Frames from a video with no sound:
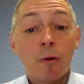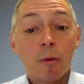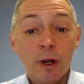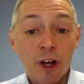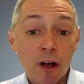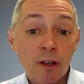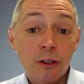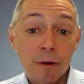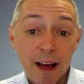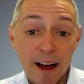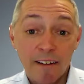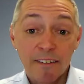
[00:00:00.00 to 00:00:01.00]
We also
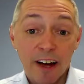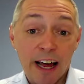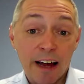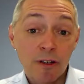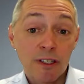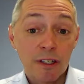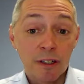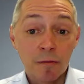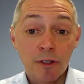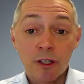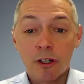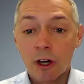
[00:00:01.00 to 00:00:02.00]
have our
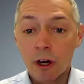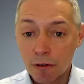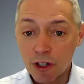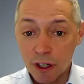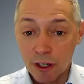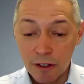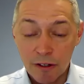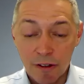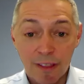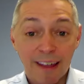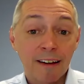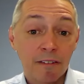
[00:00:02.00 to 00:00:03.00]
CMC
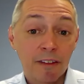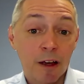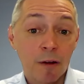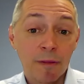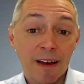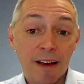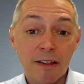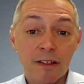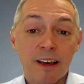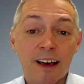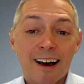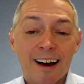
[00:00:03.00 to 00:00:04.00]
coaches. Think of them
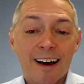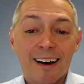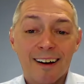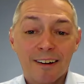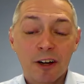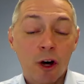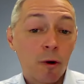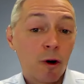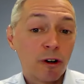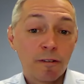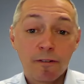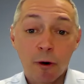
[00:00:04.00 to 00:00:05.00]
as a
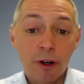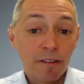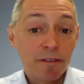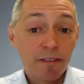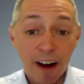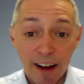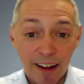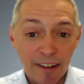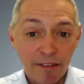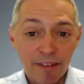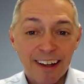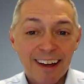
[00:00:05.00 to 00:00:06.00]
cohort of
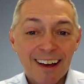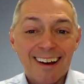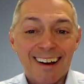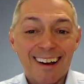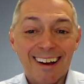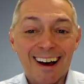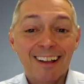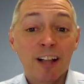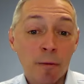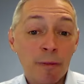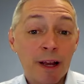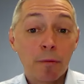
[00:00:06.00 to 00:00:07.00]
45
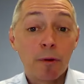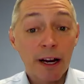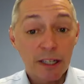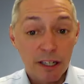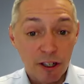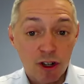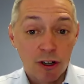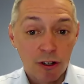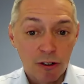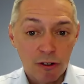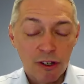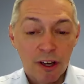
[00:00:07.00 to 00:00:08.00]
alumni
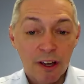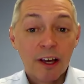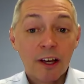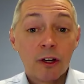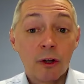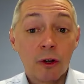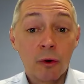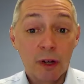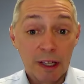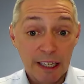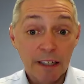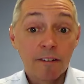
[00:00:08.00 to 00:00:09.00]
practitioners who
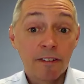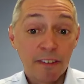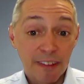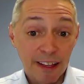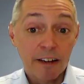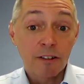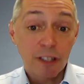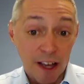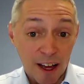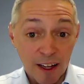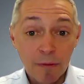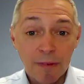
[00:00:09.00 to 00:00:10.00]
give their
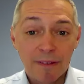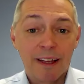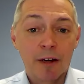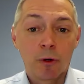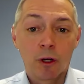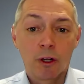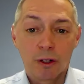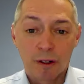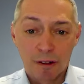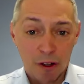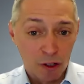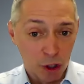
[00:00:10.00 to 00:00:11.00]
time. They will
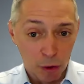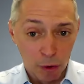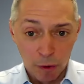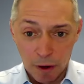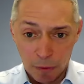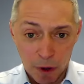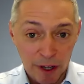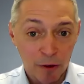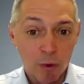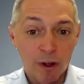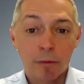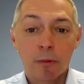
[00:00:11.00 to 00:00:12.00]
do
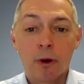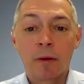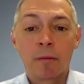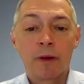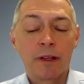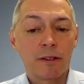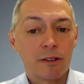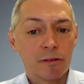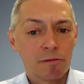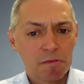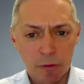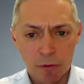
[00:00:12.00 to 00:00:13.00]
one-on-one
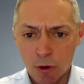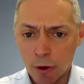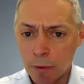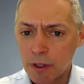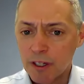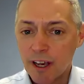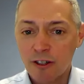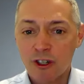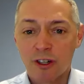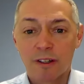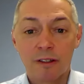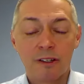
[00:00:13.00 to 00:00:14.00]
appointments, some group
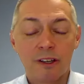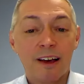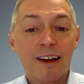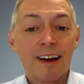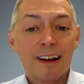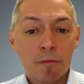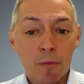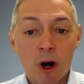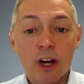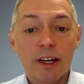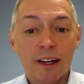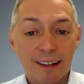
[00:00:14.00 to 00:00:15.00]
sessions
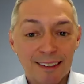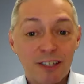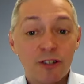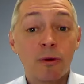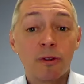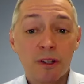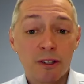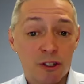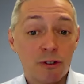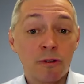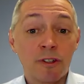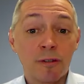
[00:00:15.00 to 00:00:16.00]
marketed to
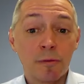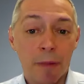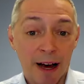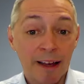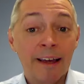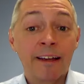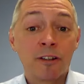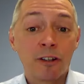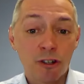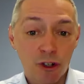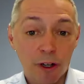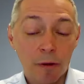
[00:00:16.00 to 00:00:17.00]
students by
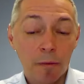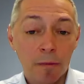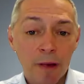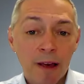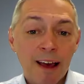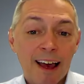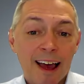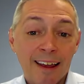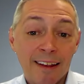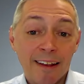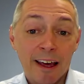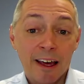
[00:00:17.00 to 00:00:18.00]
industry,
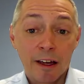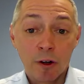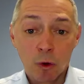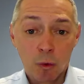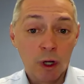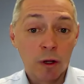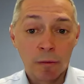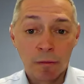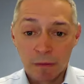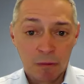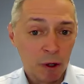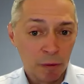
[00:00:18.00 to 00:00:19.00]
and they will
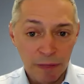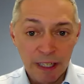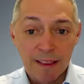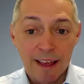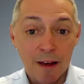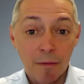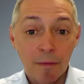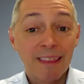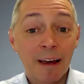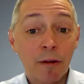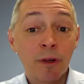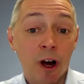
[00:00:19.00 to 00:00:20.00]
meet them. But
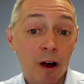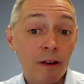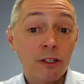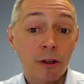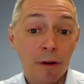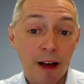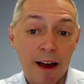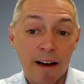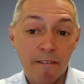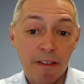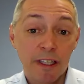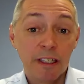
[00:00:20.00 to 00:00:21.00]
then we also
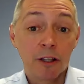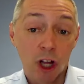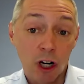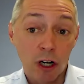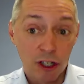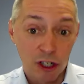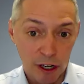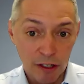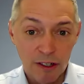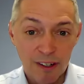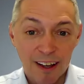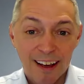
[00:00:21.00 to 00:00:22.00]
have the
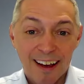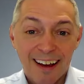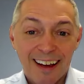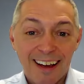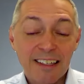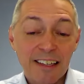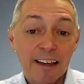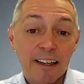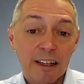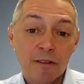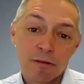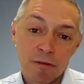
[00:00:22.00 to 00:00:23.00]
largest
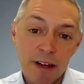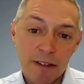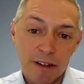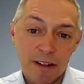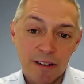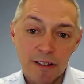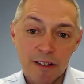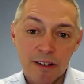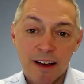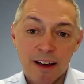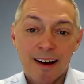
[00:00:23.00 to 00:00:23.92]
executives in residence